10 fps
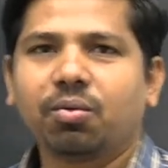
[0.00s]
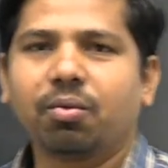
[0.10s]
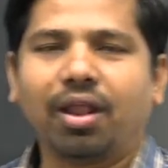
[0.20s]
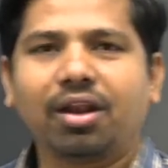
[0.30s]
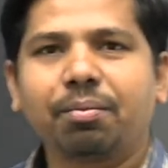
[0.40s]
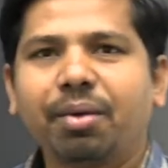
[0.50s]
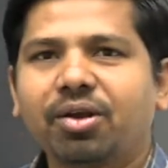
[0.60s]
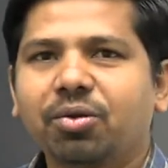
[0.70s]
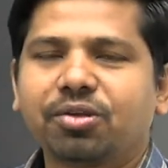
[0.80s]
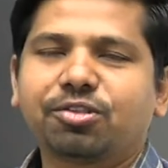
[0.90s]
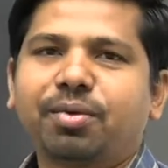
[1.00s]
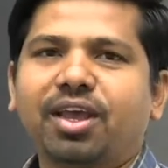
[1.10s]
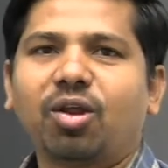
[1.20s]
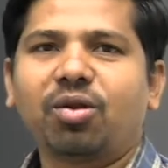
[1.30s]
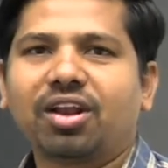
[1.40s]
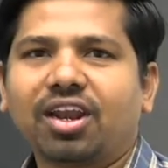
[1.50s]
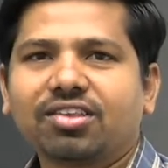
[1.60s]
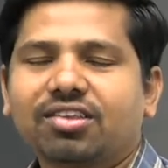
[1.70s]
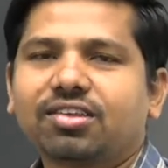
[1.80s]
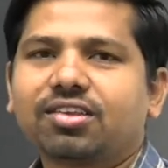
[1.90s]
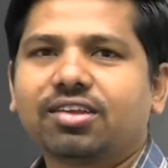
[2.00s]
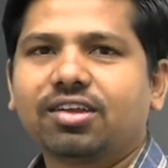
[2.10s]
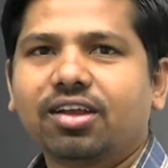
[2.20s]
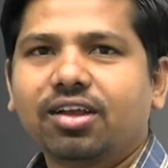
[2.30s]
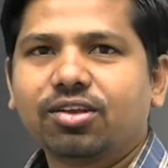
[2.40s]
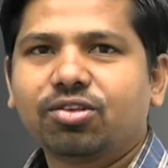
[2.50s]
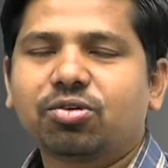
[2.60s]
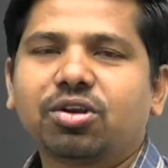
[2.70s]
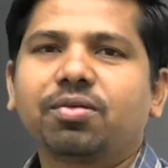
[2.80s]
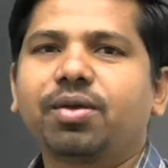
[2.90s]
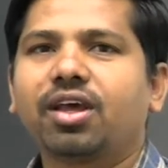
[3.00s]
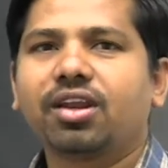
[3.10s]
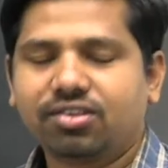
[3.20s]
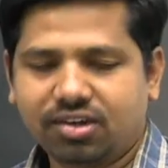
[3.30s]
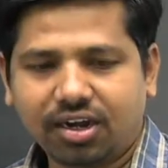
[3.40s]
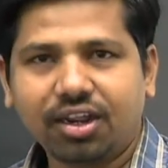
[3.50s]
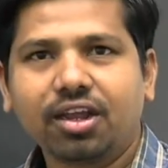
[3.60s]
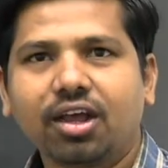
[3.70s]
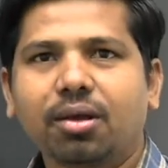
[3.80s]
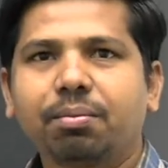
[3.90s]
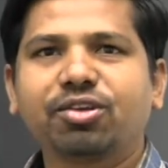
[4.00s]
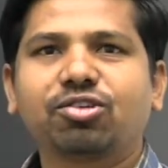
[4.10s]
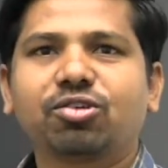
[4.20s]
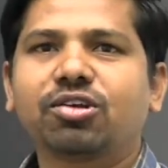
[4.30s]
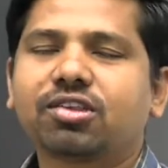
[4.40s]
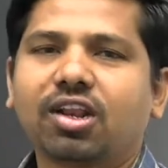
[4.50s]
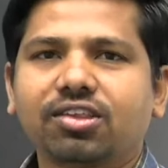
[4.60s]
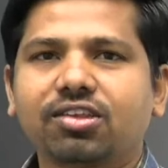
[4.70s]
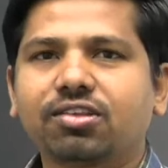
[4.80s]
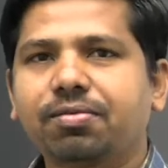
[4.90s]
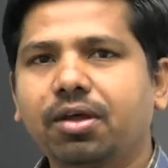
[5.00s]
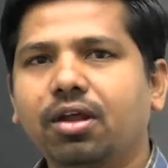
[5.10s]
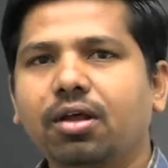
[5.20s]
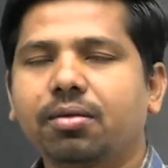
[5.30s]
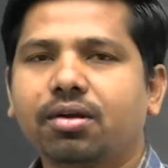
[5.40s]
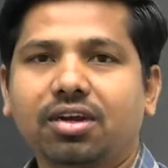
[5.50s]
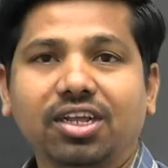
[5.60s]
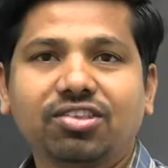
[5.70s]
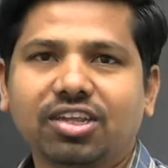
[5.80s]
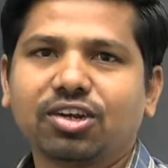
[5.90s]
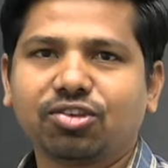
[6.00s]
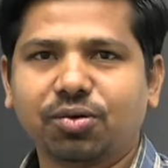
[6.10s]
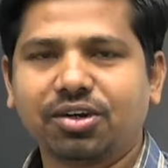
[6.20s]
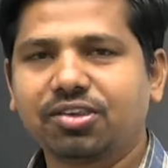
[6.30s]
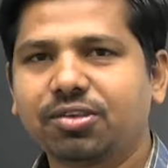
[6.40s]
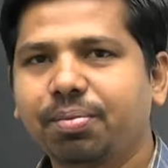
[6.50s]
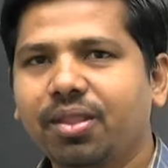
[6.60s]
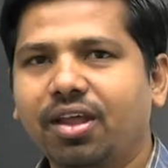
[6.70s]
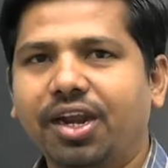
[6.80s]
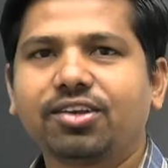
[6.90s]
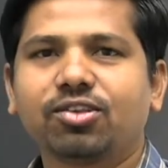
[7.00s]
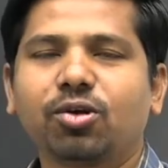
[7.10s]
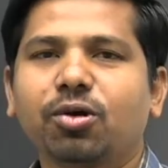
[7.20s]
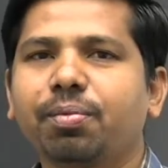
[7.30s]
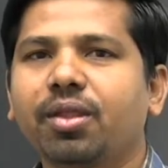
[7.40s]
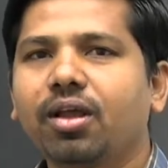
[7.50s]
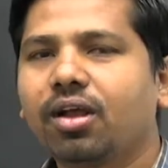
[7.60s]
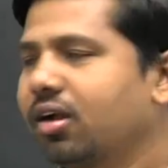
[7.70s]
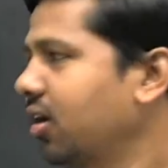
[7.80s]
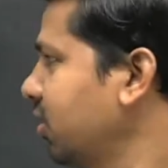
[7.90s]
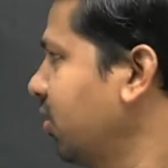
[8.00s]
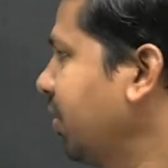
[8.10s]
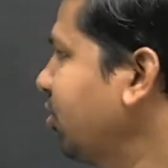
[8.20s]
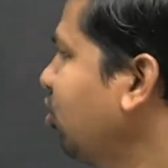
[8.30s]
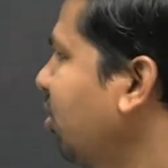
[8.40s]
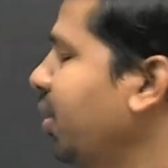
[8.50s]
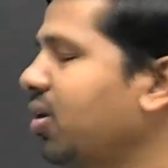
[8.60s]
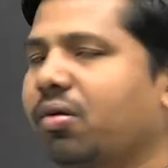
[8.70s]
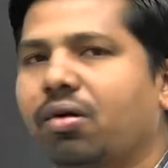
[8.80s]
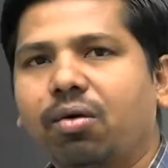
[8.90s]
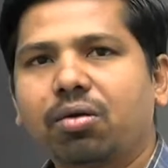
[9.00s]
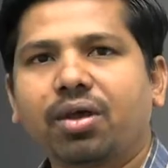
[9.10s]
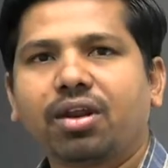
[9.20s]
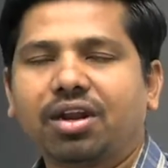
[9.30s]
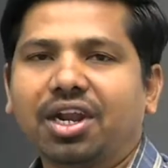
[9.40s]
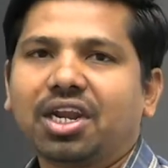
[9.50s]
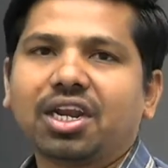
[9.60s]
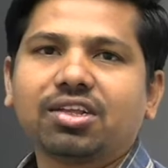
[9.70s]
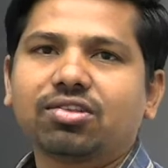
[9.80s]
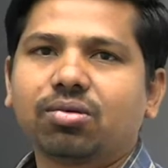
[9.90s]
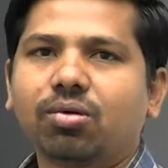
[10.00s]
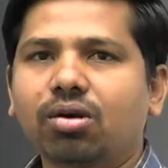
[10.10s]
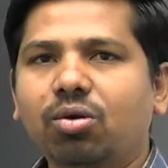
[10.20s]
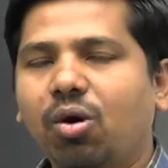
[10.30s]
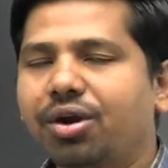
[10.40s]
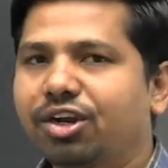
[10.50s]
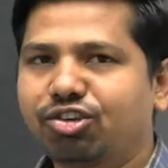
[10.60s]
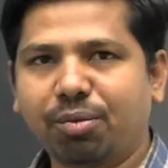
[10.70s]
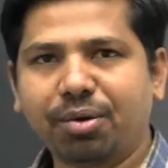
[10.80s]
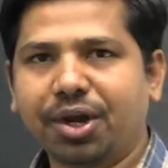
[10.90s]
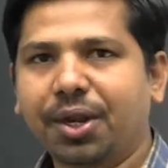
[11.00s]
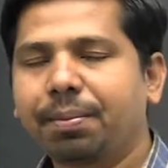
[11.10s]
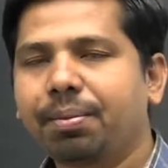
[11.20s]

Welcome back to SPR online classes. So today we are starting bridge course classes for 10th standard students, right? So the first topic what we are conducting is what coordinate geometry.